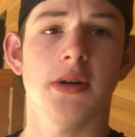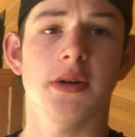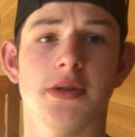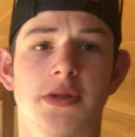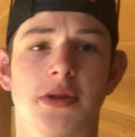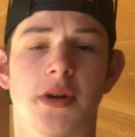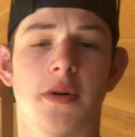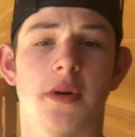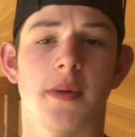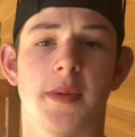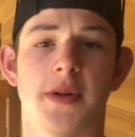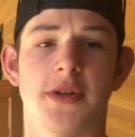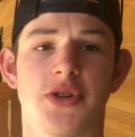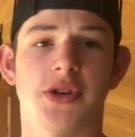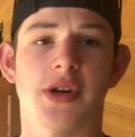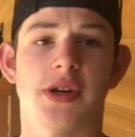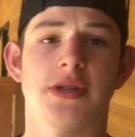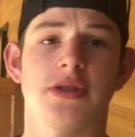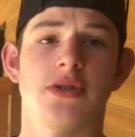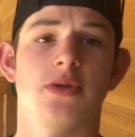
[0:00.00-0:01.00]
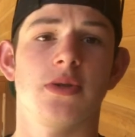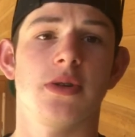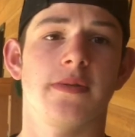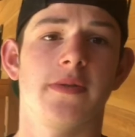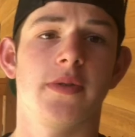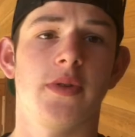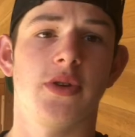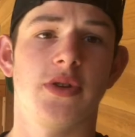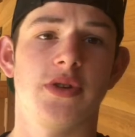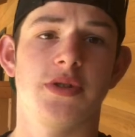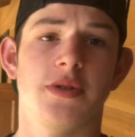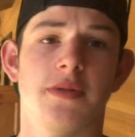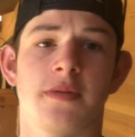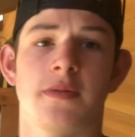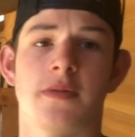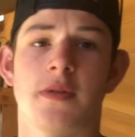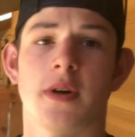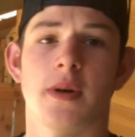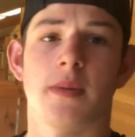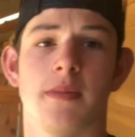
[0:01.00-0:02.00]
So I'm gonna let you guys enjoy the footage
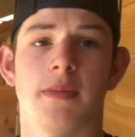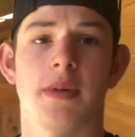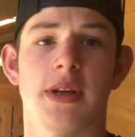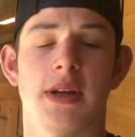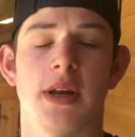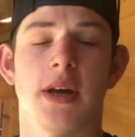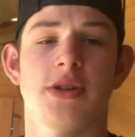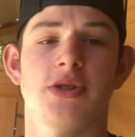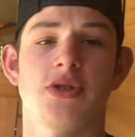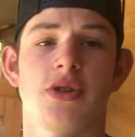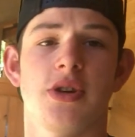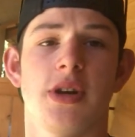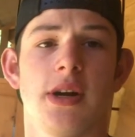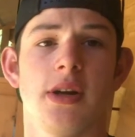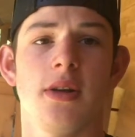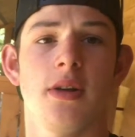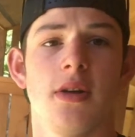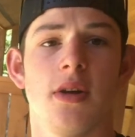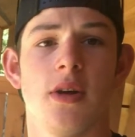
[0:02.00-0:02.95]
from yesterday,